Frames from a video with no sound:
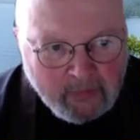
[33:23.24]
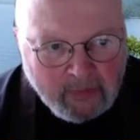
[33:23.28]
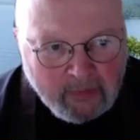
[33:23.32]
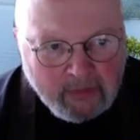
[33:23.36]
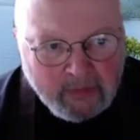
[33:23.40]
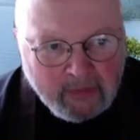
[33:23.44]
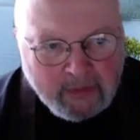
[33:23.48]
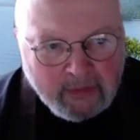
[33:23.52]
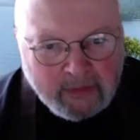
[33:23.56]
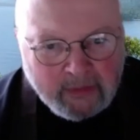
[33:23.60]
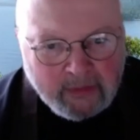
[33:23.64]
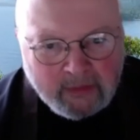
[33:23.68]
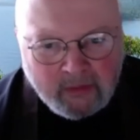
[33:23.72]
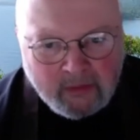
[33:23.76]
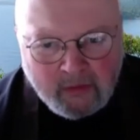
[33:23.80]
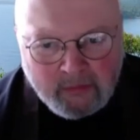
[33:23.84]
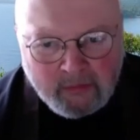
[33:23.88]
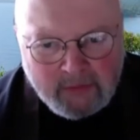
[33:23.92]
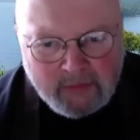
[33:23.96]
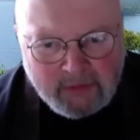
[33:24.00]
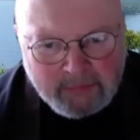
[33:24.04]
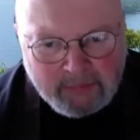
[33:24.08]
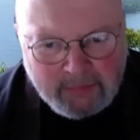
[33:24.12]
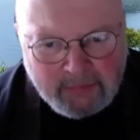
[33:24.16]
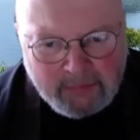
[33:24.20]
And how
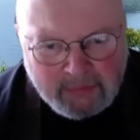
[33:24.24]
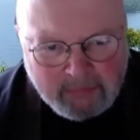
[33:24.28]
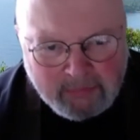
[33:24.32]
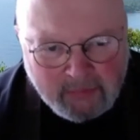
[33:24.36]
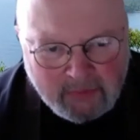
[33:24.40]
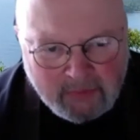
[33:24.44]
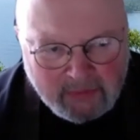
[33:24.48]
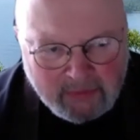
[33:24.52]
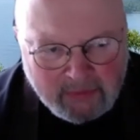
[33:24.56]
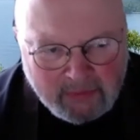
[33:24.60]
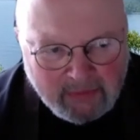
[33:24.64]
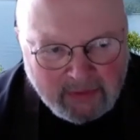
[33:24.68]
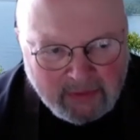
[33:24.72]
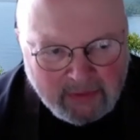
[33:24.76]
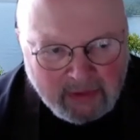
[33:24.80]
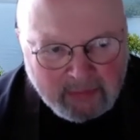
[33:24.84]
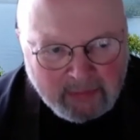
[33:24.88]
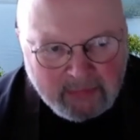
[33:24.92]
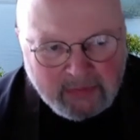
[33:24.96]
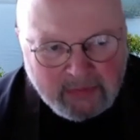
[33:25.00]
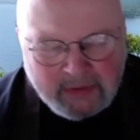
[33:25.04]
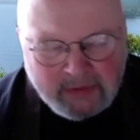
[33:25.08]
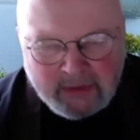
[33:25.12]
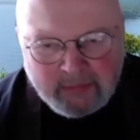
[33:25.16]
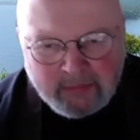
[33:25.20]
many people have I
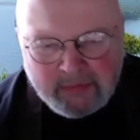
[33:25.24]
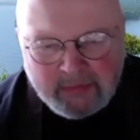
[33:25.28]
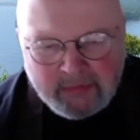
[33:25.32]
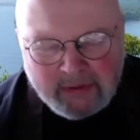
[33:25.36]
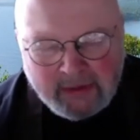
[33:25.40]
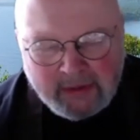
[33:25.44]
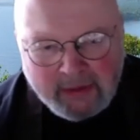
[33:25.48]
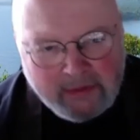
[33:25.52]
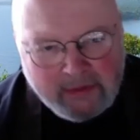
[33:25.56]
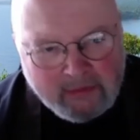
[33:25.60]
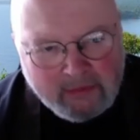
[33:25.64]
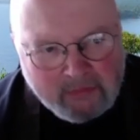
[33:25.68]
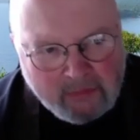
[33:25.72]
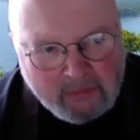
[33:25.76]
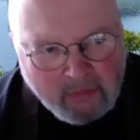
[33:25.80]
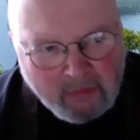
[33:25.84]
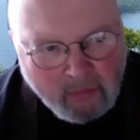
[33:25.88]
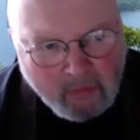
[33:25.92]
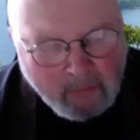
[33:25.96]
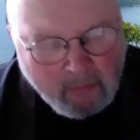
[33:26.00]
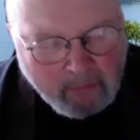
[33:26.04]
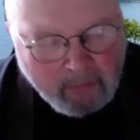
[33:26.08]
helped? Anybody? I don't know.